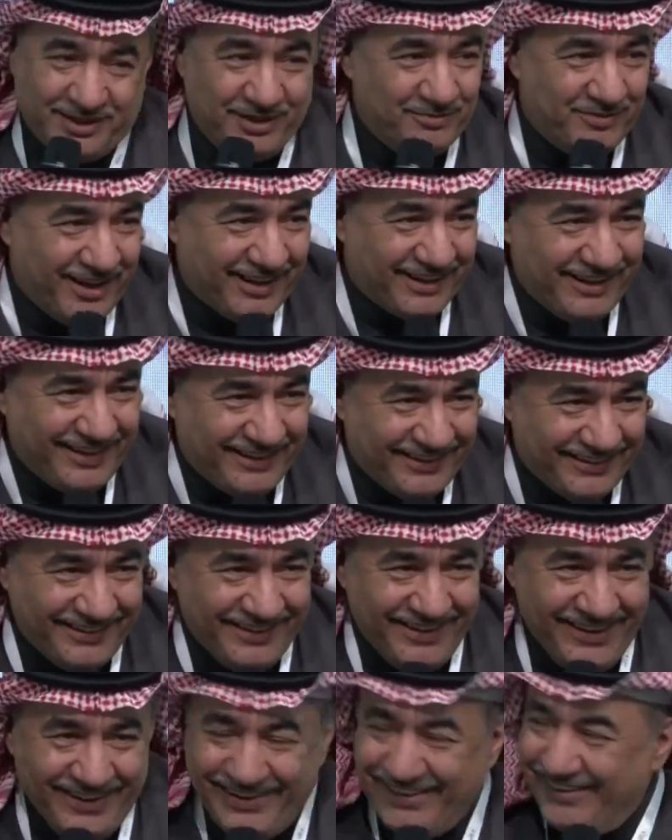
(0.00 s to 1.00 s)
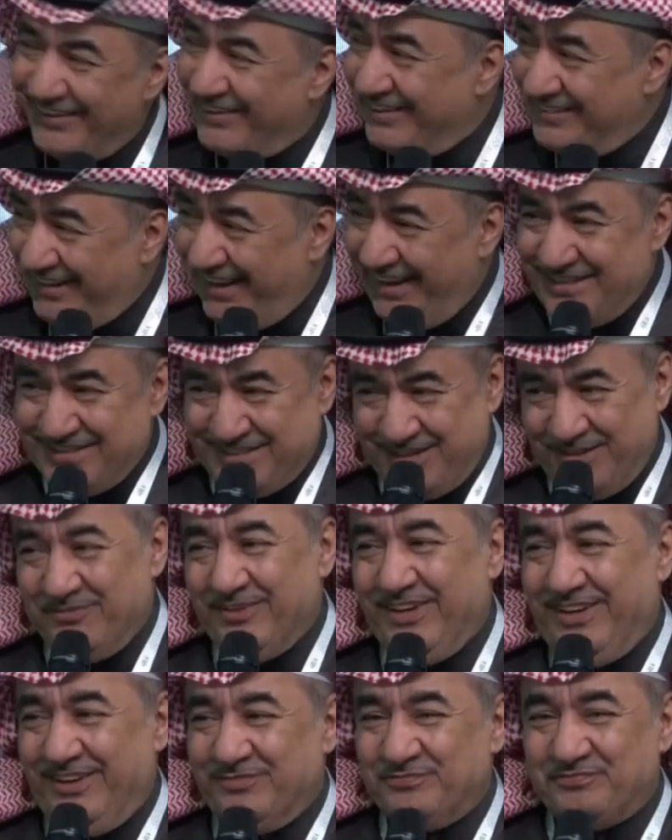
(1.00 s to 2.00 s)
who have
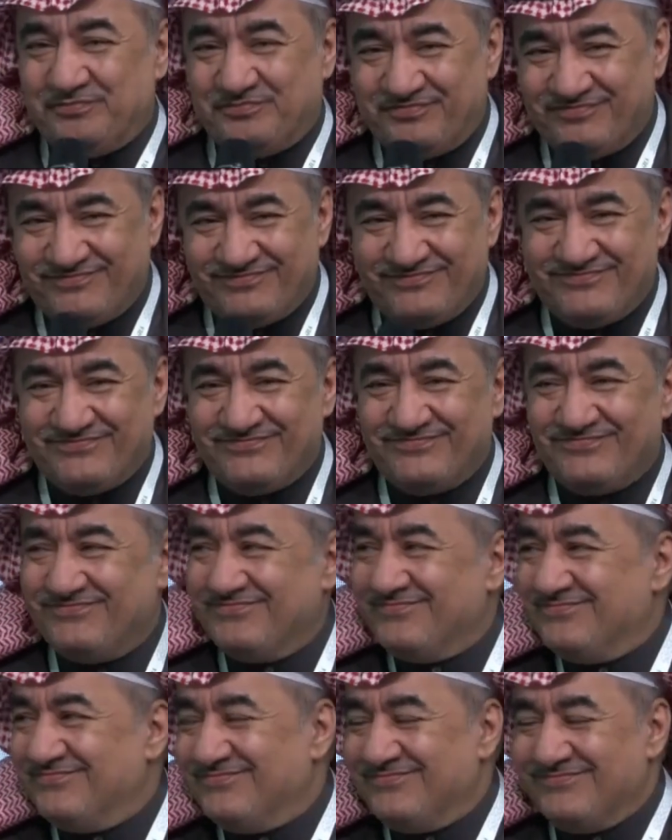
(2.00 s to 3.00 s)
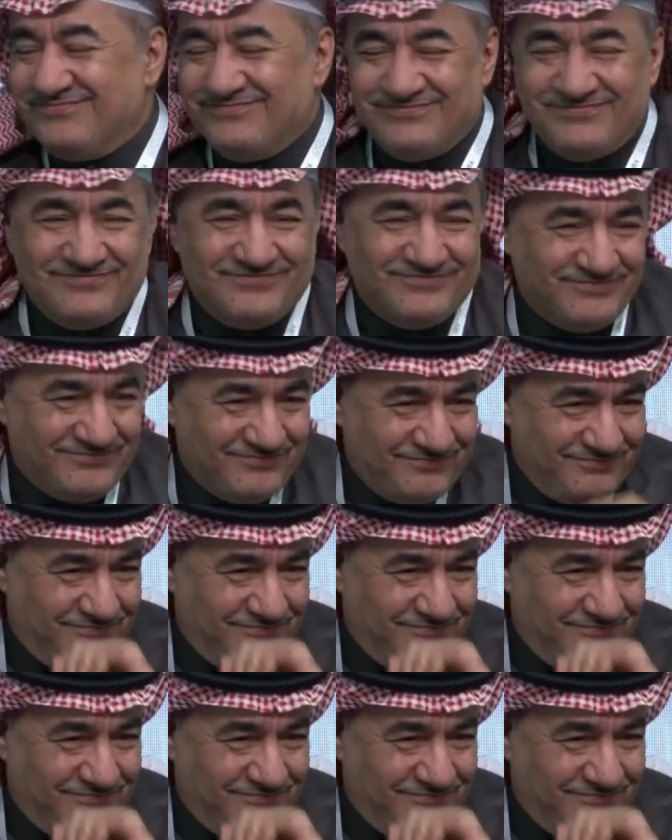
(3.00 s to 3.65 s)
a sign. Answer for all.